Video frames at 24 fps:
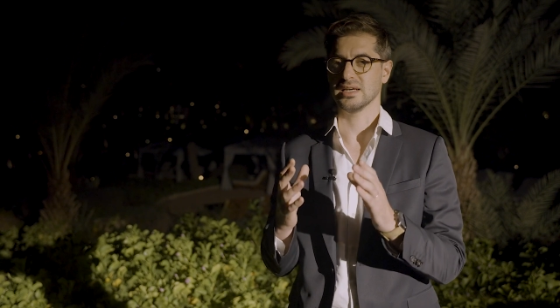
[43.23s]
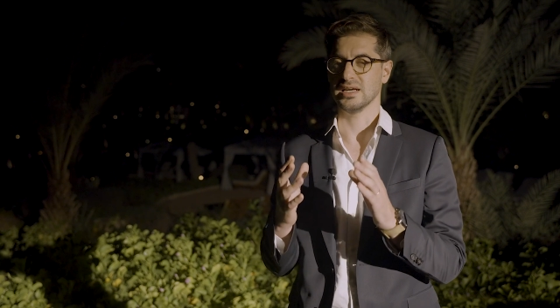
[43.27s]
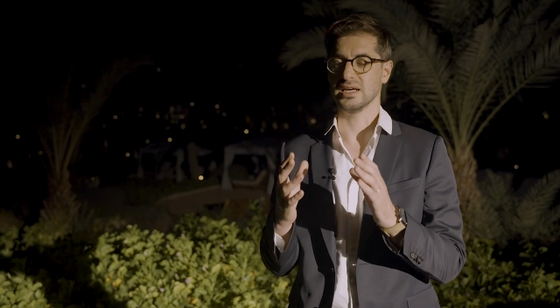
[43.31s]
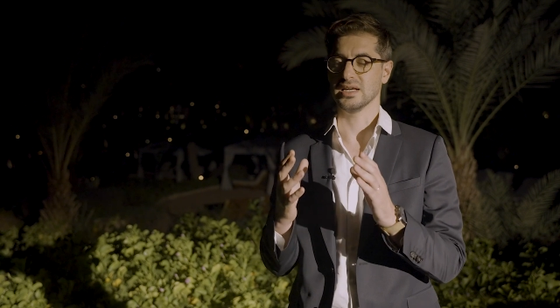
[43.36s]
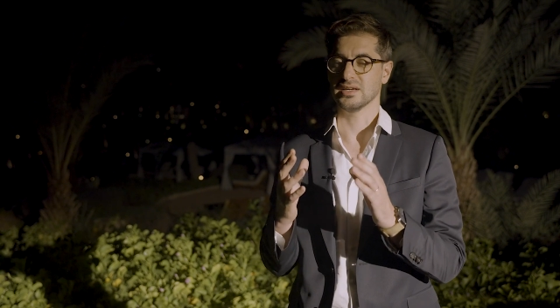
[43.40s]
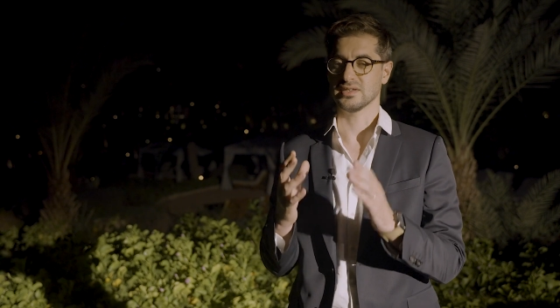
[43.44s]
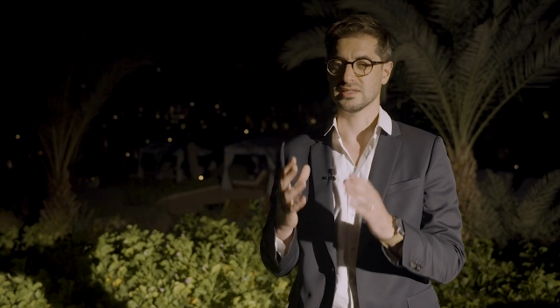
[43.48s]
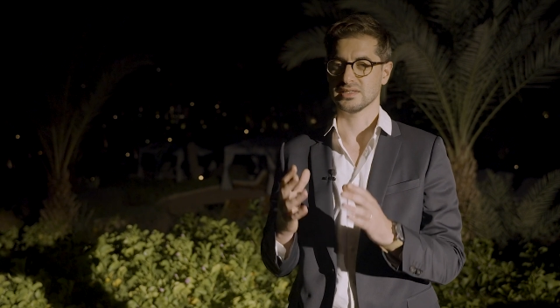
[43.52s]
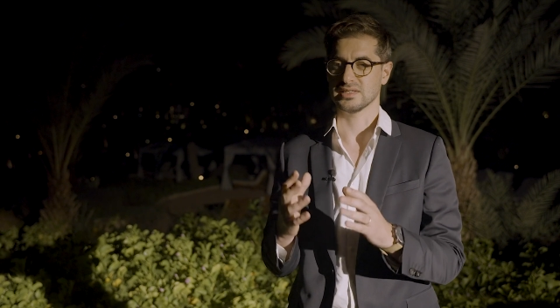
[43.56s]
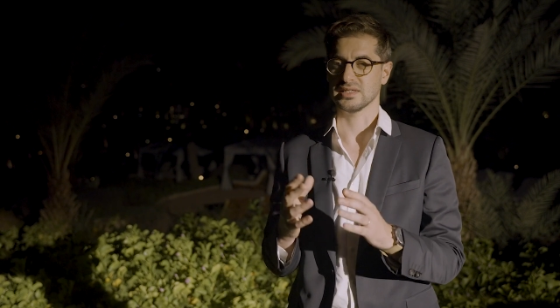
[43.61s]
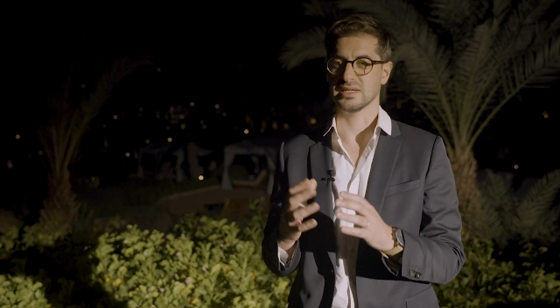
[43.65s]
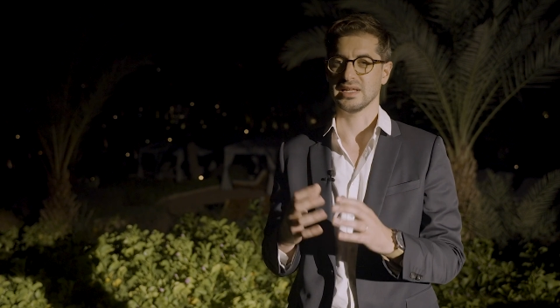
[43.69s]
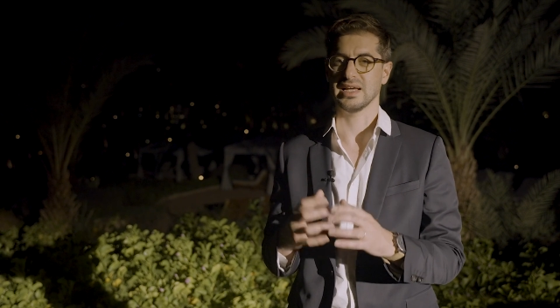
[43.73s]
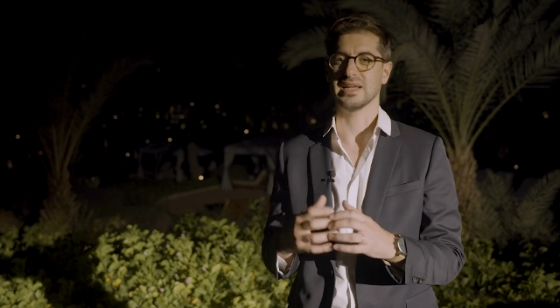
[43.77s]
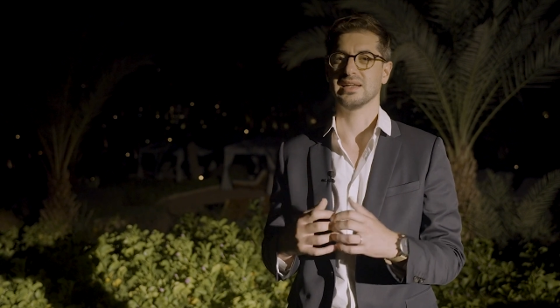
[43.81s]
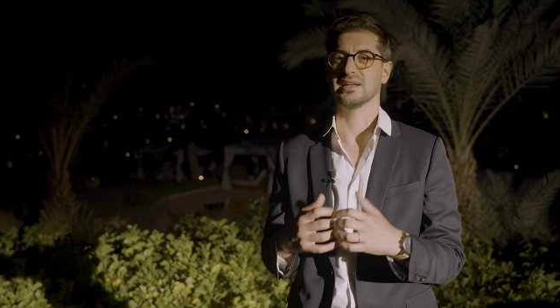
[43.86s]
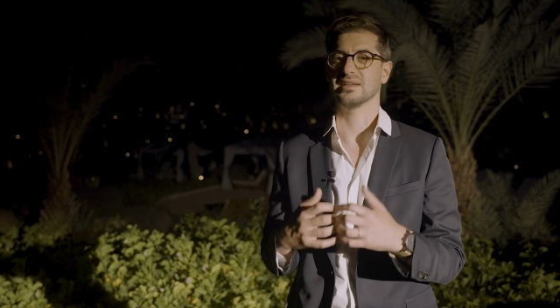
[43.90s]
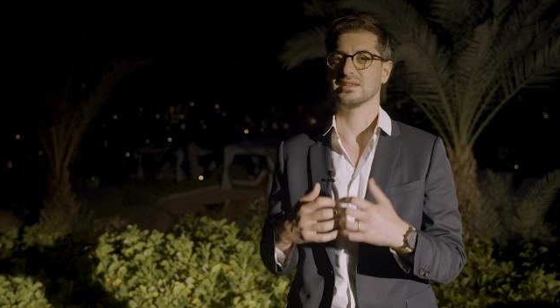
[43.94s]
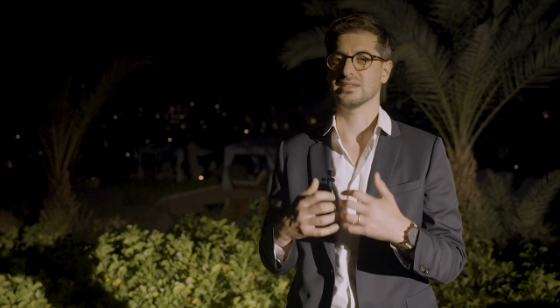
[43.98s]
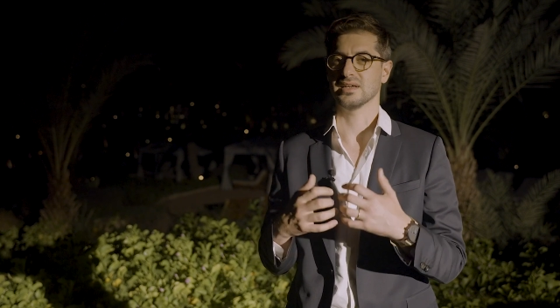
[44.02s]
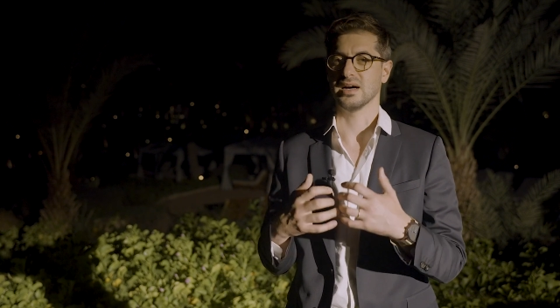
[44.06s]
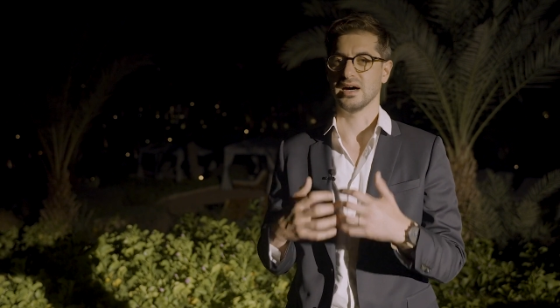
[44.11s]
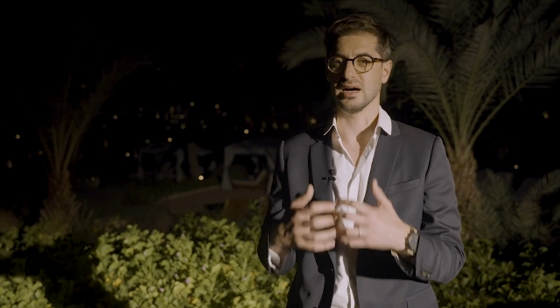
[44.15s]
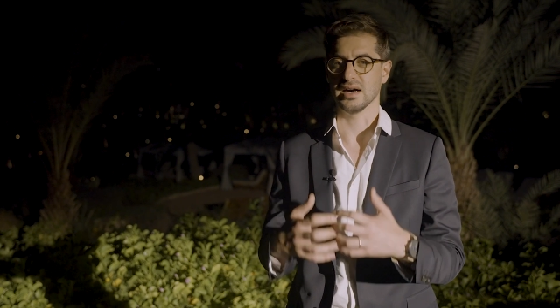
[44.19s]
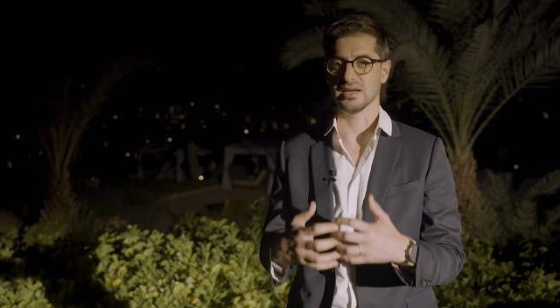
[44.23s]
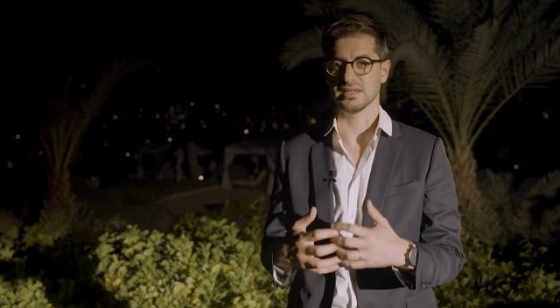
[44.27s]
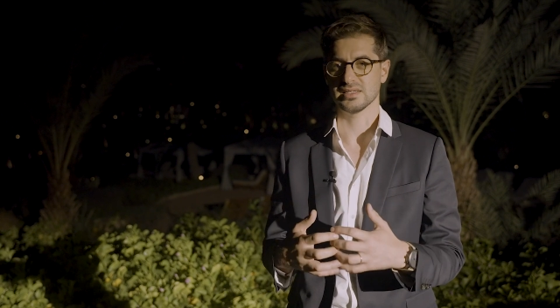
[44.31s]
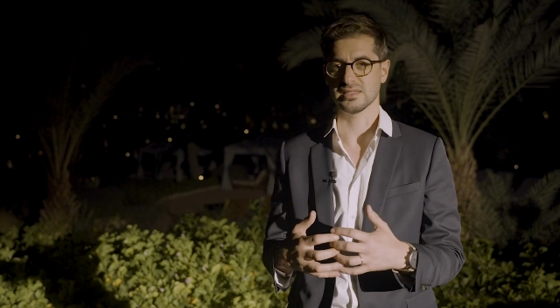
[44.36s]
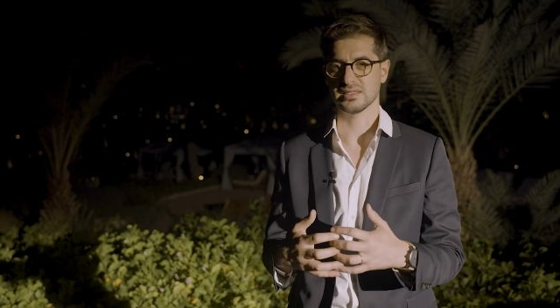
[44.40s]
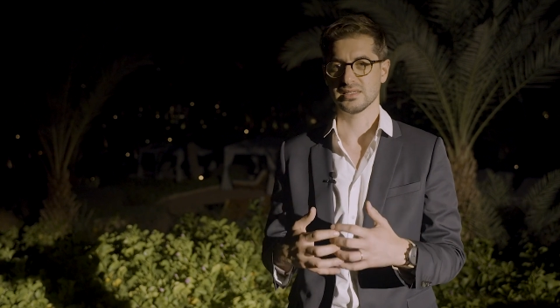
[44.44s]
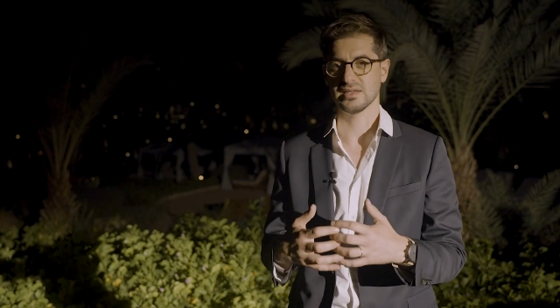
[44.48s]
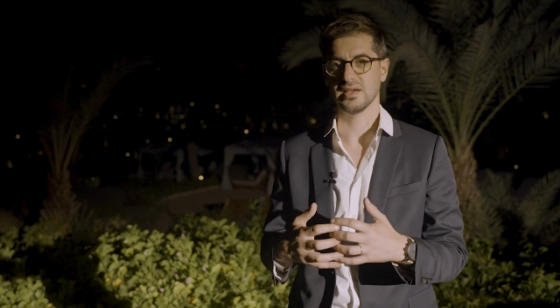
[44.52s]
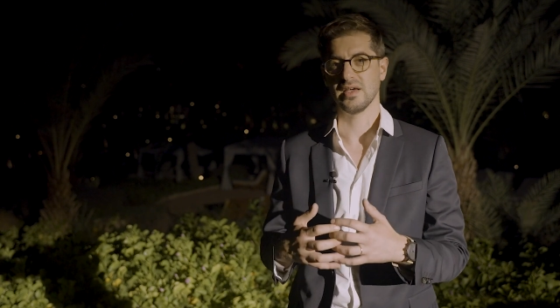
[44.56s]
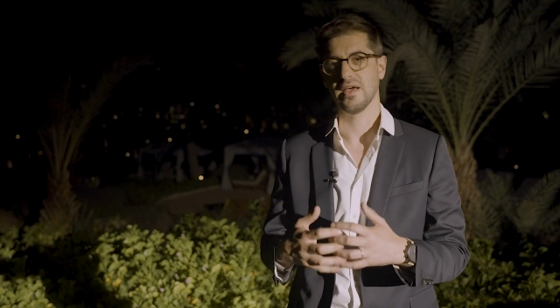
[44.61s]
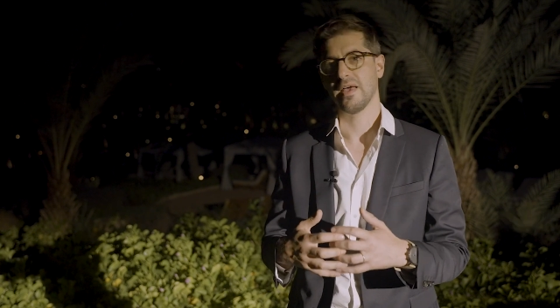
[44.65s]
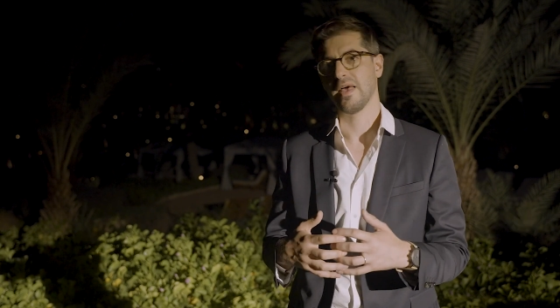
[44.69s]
interested and enticed.